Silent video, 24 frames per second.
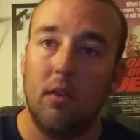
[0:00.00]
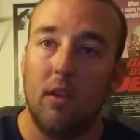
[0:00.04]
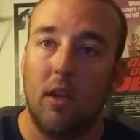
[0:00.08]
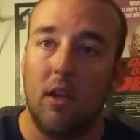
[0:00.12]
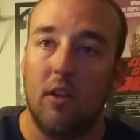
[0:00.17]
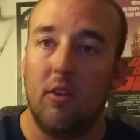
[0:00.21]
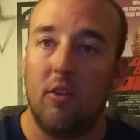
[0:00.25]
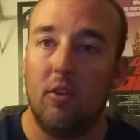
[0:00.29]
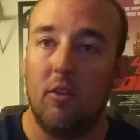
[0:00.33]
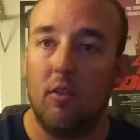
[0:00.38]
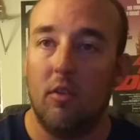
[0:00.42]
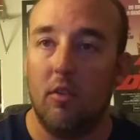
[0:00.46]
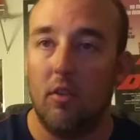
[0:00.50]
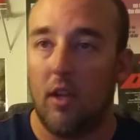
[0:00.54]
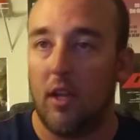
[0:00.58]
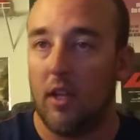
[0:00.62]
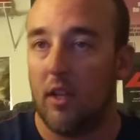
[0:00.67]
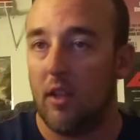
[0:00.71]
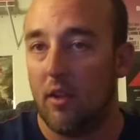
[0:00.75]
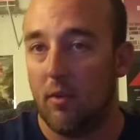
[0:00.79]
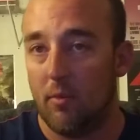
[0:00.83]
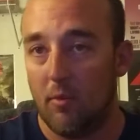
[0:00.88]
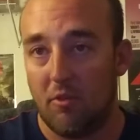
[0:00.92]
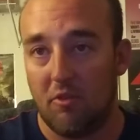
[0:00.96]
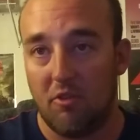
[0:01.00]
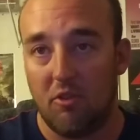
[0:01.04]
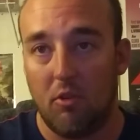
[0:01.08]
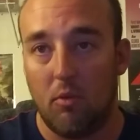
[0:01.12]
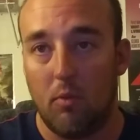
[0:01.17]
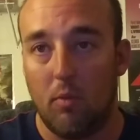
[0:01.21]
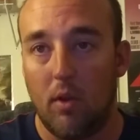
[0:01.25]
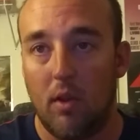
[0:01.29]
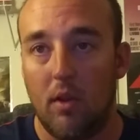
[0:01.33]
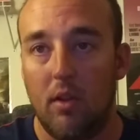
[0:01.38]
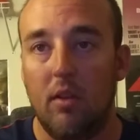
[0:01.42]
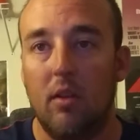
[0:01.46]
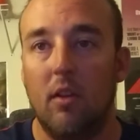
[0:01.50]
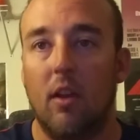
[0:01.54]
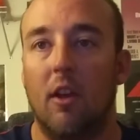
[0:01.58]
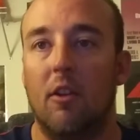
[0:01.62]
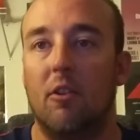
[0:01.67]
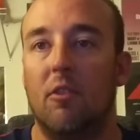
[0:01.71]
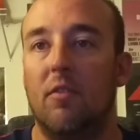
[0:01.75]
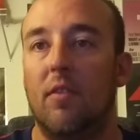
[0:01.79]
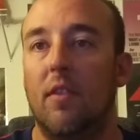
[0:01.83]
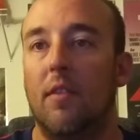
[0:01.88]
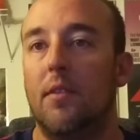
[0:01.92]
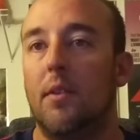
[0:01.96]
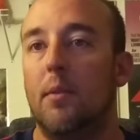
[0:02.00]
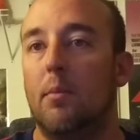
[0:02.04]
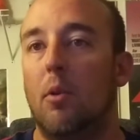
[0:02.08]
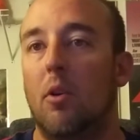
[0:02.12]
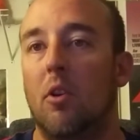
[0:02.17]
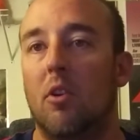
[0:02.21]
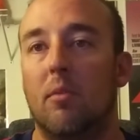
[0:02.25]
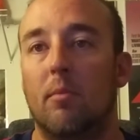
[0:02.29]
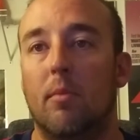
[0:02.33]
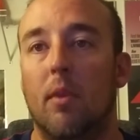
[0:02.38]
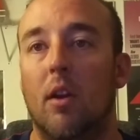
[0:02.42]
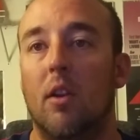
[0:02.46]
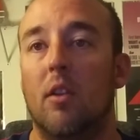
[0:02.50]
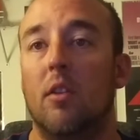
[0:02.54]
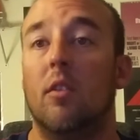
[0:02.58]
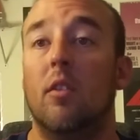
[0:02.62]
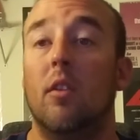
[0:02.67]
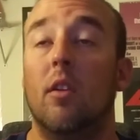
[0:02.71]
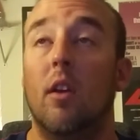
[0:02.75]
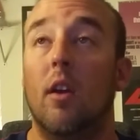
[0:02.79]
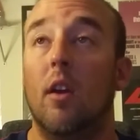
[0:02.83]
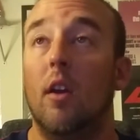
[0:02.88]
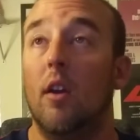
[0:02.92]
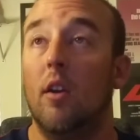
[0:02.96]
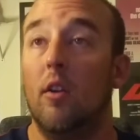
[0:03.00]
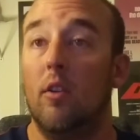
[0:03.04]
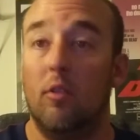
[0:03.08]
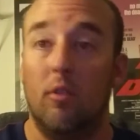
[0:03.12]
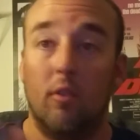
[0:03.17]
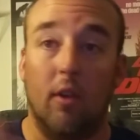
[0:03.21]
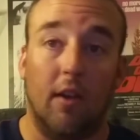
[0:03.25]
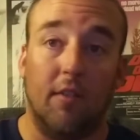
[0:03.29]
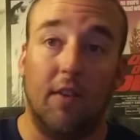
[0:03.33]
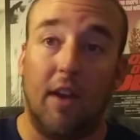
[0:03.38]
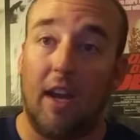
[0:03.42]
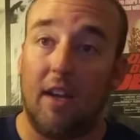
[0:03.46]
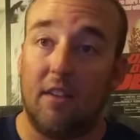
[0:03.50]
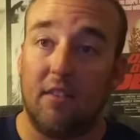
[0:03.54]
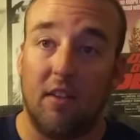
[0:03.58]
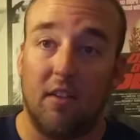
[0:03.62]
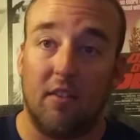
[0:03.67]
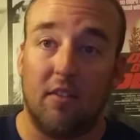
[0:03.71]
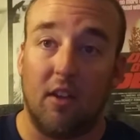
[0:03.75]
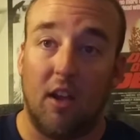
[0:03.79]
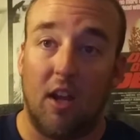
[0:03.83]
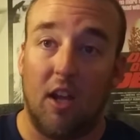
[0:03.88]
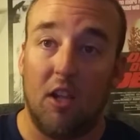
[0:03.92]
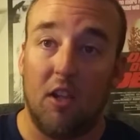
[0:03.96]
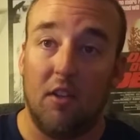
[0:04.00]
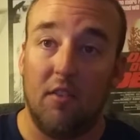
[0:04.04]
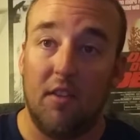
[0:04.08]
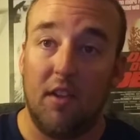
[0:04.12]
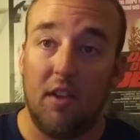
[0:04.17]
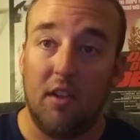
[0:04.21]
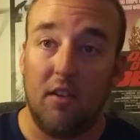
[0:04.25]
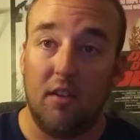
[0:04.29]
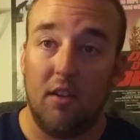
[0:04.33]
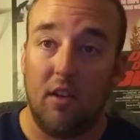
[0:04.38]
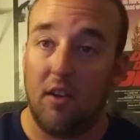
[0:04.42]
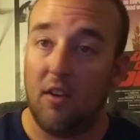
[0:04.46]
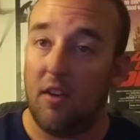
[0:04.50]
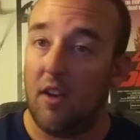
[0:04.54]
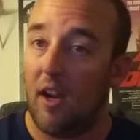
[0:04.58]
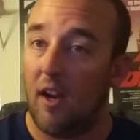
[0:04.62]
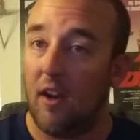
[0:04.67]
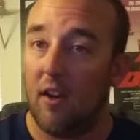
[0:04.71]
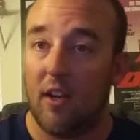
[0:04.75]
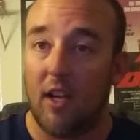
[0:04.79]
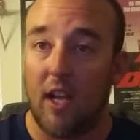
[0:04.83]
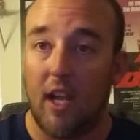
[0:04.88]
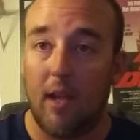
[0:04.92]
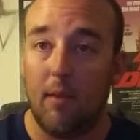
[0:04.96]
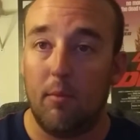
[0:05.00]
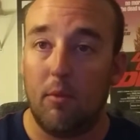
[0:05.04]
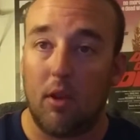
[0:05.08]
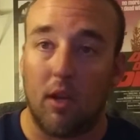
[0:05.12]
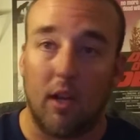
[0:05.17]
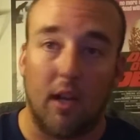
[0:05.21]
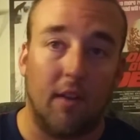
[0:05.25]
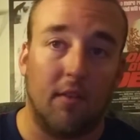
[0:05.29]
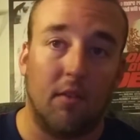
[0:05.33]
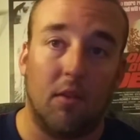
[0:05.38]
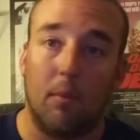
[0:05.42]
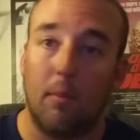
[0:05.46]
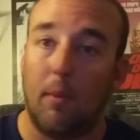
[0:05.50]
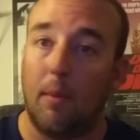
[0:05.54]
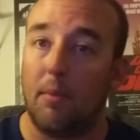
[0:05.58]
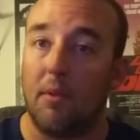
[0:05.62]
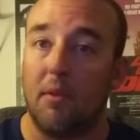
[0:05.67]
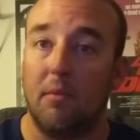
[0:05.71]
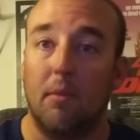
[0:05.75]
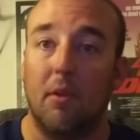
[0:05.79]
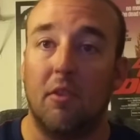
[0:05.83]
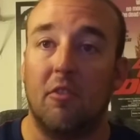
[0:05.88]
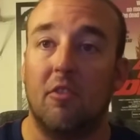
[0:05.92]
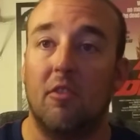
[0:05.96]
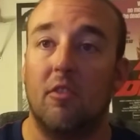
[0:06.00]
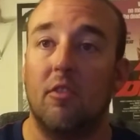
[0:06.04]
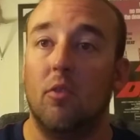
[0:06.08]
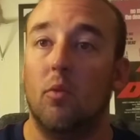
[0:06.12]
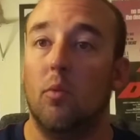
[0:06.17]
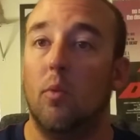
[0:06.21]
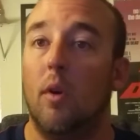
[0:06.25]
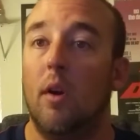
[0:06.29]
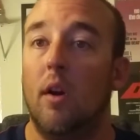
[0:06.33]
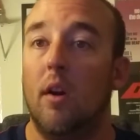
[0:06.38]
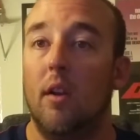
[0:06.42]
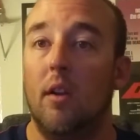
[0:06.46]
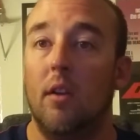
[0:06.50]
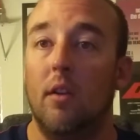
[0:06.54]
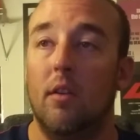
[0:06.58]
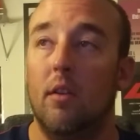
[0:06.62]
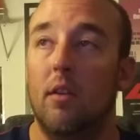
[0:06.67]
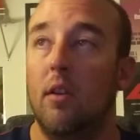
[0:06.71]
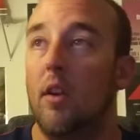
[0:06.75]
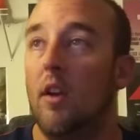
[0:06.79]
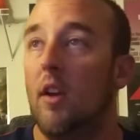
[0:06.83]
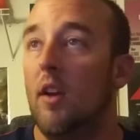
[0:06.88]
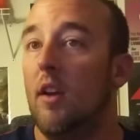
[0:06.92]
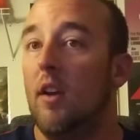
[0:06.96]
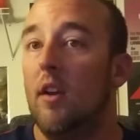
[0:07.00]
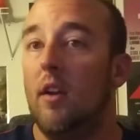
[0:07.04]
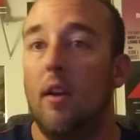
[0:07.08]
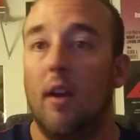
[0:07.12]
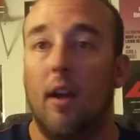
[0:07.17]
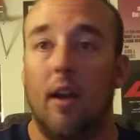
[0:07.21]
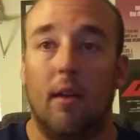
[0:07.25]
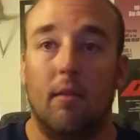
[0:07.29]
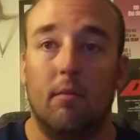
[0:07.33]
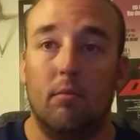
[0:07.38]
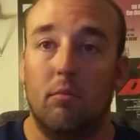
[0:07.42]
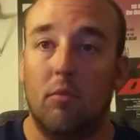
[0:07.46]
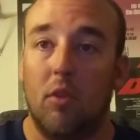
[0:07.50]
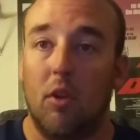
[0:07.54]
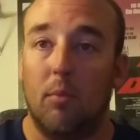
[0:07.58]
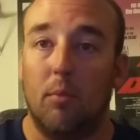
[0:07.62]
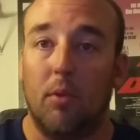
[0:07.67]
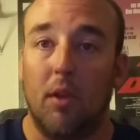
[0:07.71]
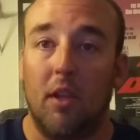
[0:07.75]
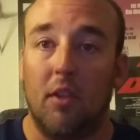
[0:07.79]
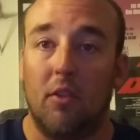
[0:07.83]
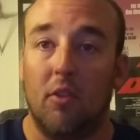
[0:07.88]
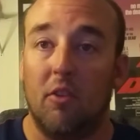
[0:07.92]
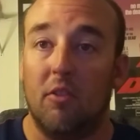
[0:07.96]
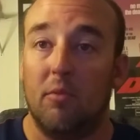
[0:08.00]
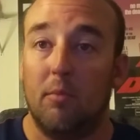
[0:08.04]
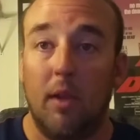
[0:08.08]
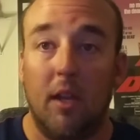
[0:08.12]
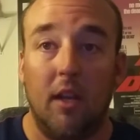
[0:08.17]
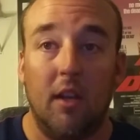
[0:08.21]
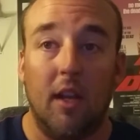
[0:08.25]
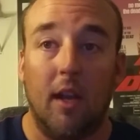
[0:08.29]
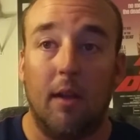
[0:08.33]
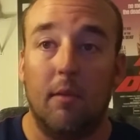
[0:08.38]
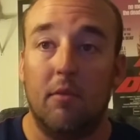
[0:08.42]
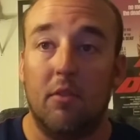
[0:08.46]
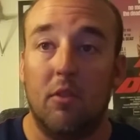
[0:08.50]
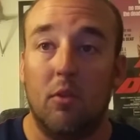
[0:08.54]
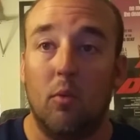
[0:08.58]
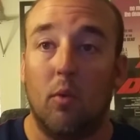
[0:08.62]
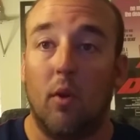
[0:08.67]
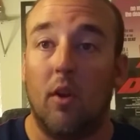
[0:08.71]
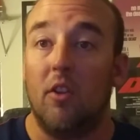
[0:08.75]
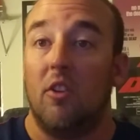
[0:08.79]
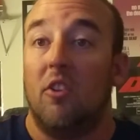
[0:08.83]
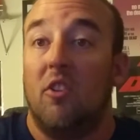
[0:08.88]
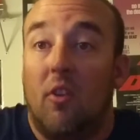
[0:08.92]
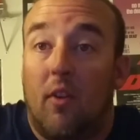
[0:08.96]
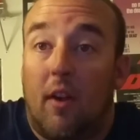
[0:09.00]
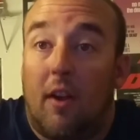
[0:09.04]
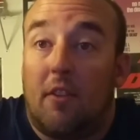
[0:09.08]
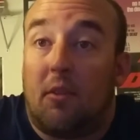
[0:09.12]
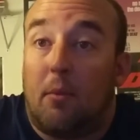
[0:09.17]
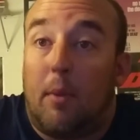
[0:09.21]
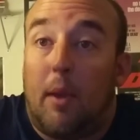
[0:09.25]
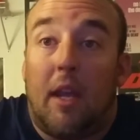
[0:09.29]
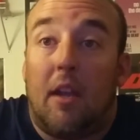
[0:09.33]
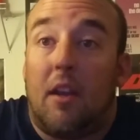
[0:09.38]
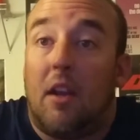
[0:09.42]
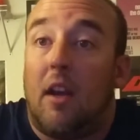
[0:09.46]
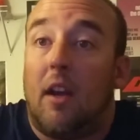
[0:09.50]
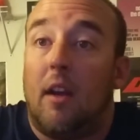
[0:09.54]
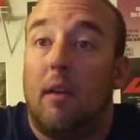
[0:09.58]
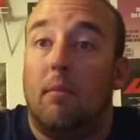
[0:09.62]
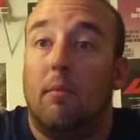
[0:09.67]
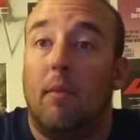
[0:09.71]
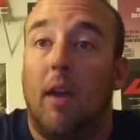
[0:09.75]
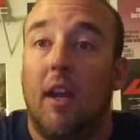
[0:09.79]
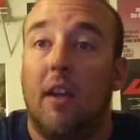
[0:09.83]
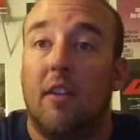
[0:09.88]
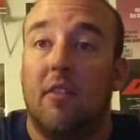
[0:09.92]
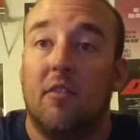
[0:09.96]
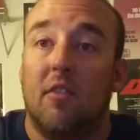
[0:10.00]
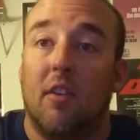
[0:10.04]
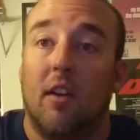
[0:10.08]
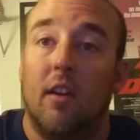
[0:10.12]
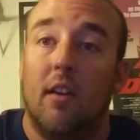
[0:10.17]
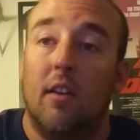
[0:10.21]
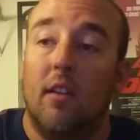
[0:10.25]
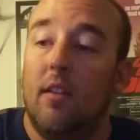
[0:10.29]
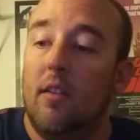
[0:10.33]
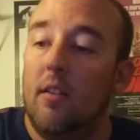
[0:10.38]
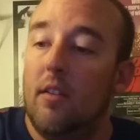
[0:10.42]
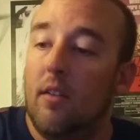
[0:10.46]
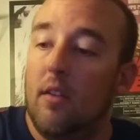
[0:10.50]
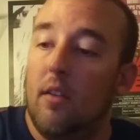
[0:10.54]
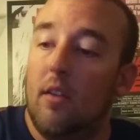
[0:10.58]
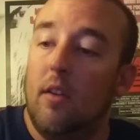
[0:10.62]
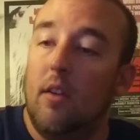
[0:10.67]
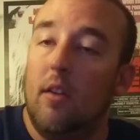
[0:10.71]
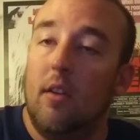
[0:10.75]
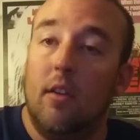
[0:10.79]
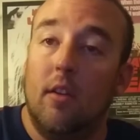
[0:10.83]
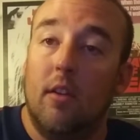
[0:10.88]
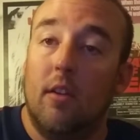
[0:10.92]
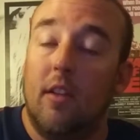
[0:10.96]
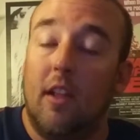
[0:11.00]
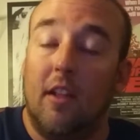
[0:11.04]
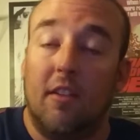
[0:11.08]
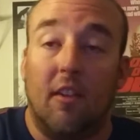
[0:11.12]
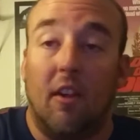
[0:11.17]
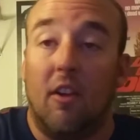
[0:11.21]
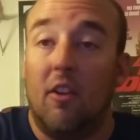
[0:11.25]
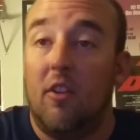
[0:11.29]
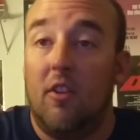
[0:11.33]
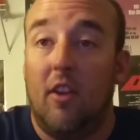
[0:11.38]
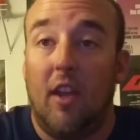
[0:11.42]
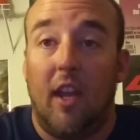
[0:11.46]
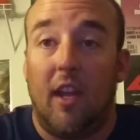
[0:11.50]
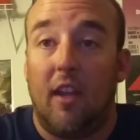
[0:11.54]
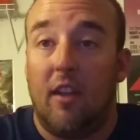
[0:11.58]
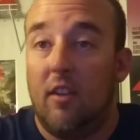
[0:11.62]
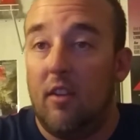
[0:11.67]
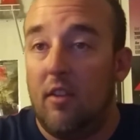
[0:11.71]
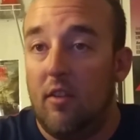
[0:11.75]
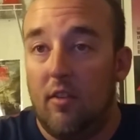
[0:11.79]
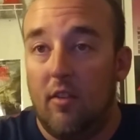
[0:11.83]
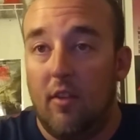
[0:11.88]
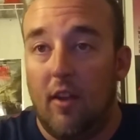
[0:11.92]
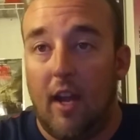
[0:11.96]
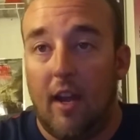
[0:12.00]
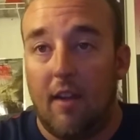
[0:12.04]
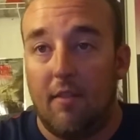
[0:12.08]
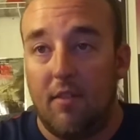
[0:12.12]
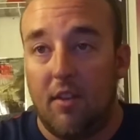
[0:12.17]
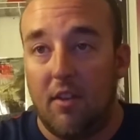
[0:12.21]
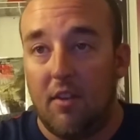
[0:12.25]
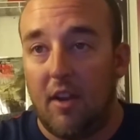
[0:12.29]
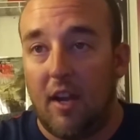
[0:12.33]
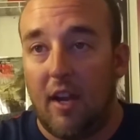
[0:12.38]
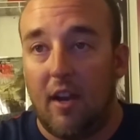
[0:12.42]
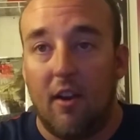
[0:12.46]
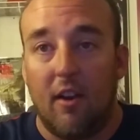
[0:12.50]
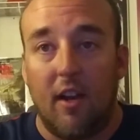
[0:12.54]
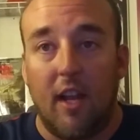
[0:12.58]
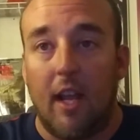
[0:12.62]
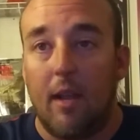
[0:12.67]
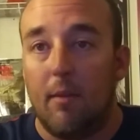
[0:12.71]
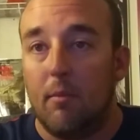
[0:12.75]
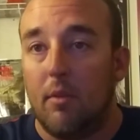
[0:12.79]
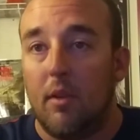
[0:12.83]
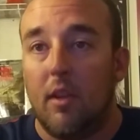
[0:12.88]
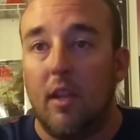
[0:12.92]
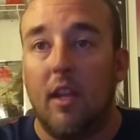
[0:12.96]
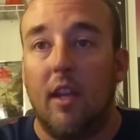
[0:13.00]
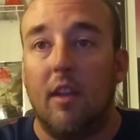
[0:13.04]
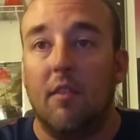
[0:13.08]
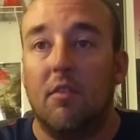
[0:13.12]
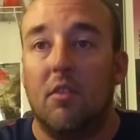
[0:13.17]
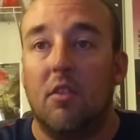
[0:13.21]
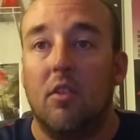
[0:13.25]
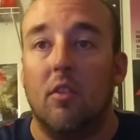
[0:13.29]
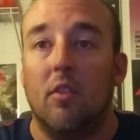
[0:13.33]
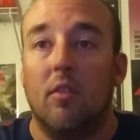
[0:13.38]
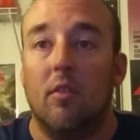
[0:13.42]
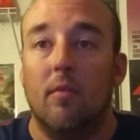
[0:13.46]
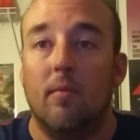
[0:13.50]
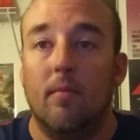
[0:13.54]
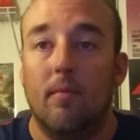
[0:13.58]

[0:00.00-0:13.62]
Then you, like the original one, 150 Pokemon, you have access to all of it, the entire game. You can level them up as much as you want. You play through as many times as you want. You don't have to pay a dime extra. That's all you get. You have the entire game, and they give it to you.